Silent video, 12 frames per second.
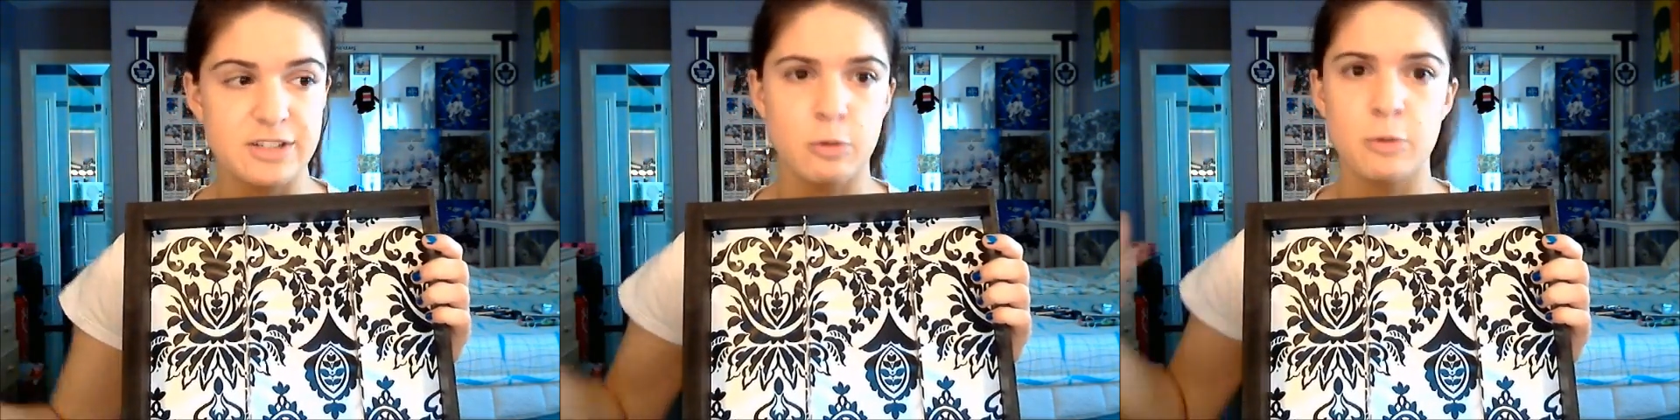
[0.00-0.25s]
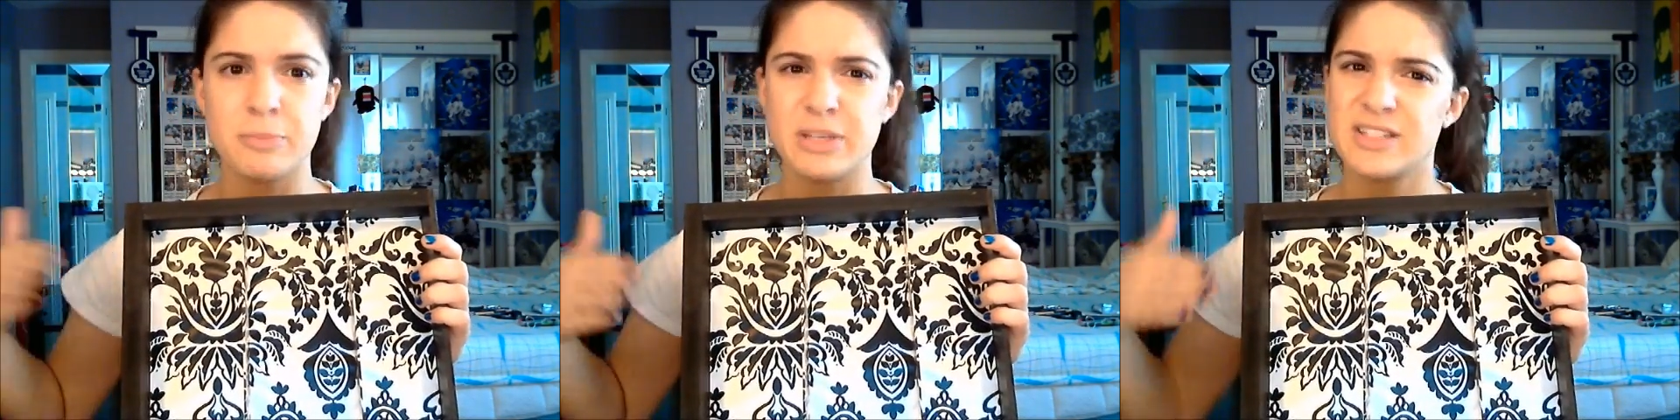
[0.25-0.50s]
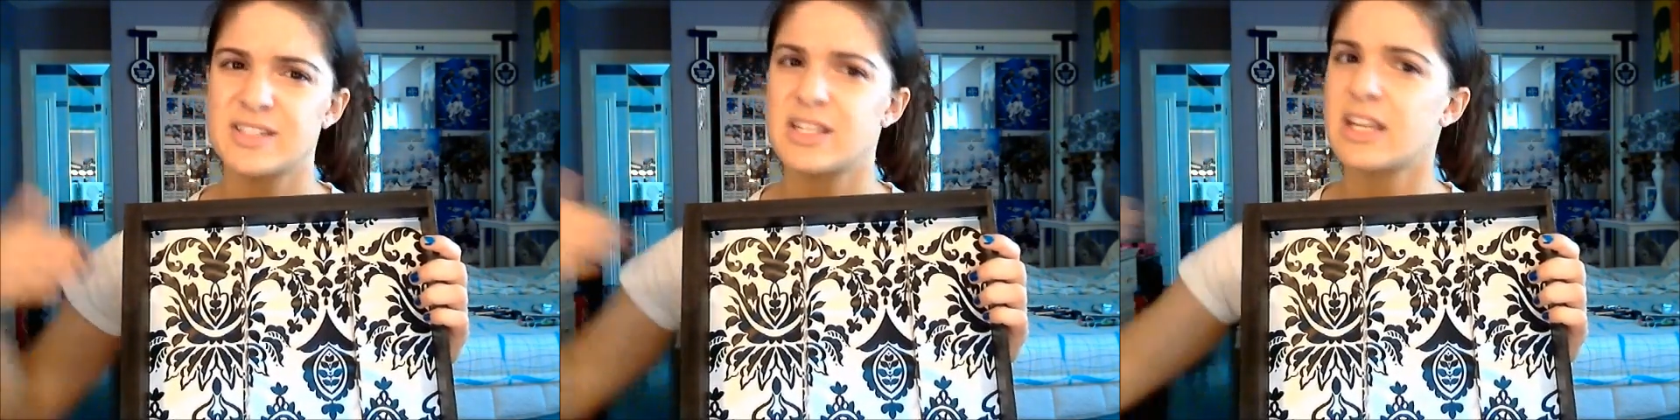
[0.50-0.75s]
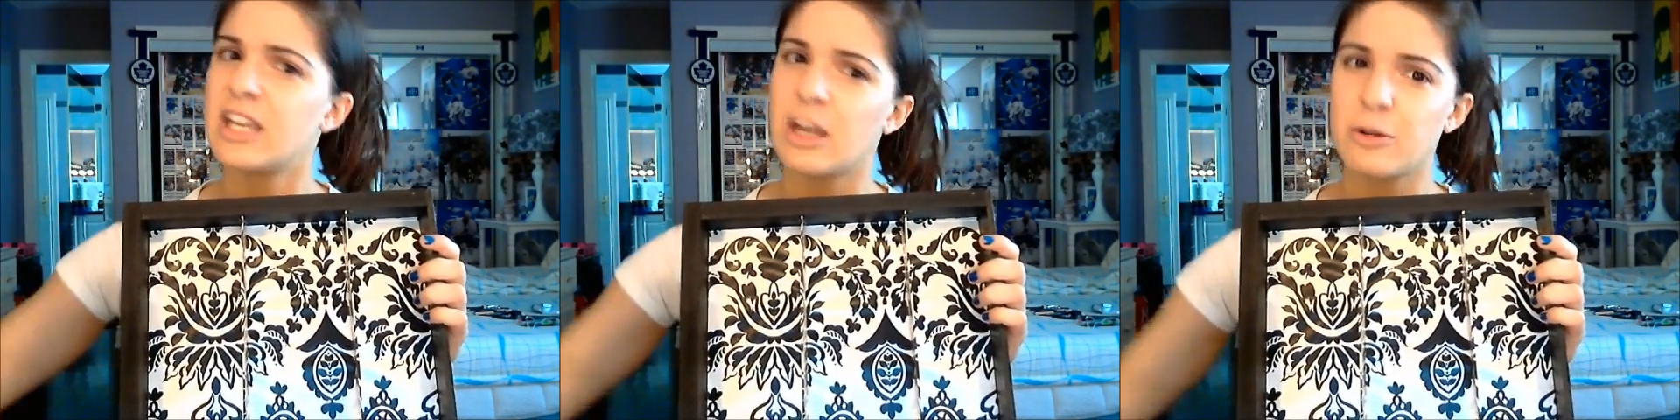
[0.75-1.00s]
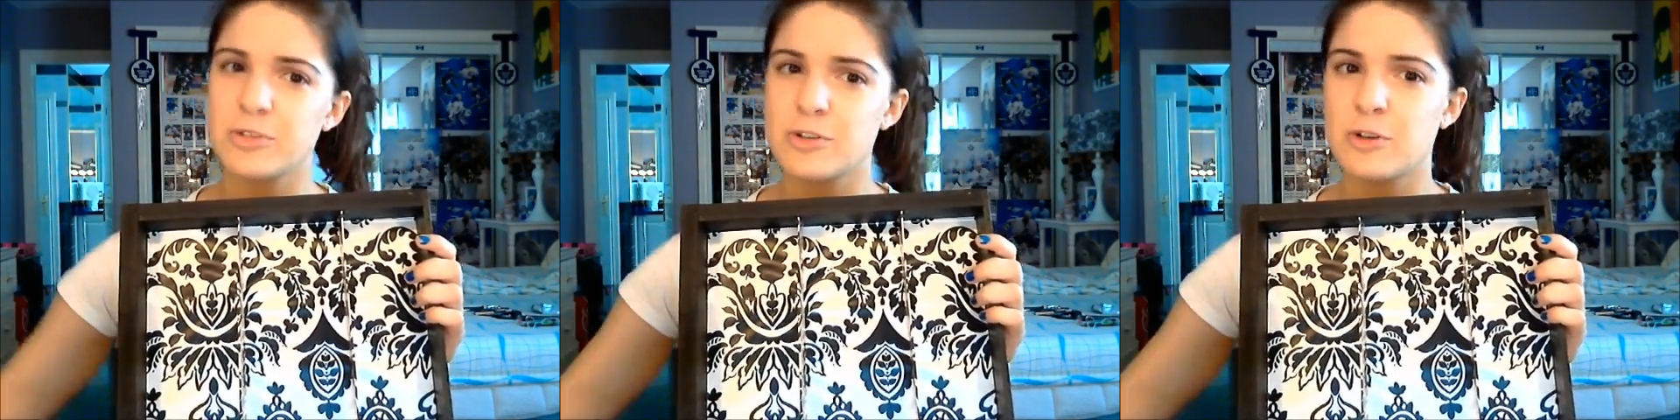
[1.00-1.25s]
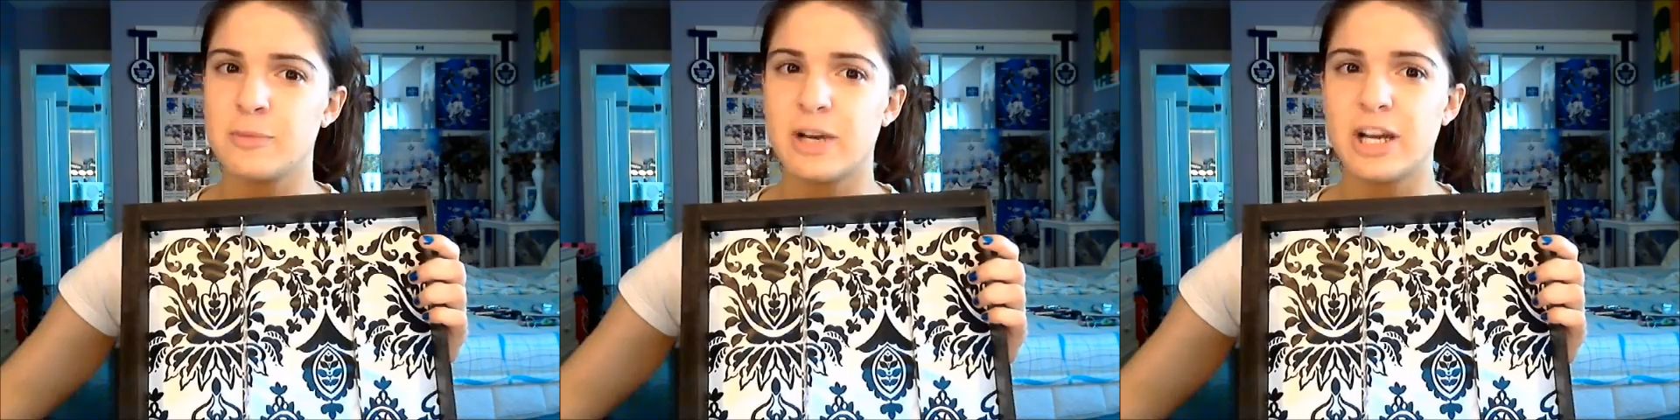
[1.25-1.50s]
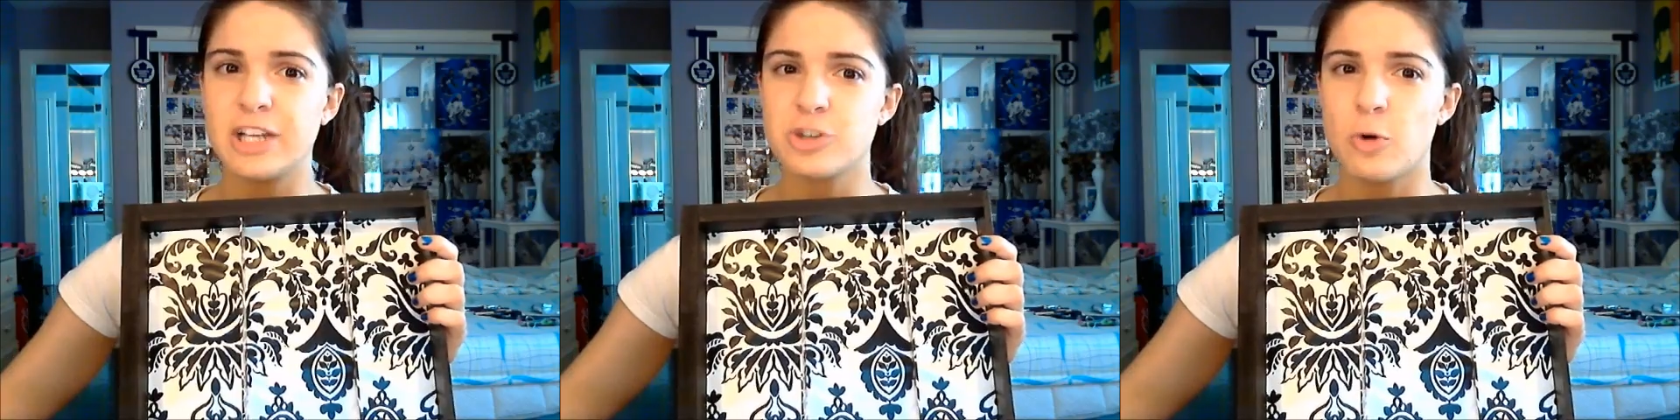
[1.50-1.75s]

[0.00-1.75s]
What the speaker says: It won't be sticking out too much,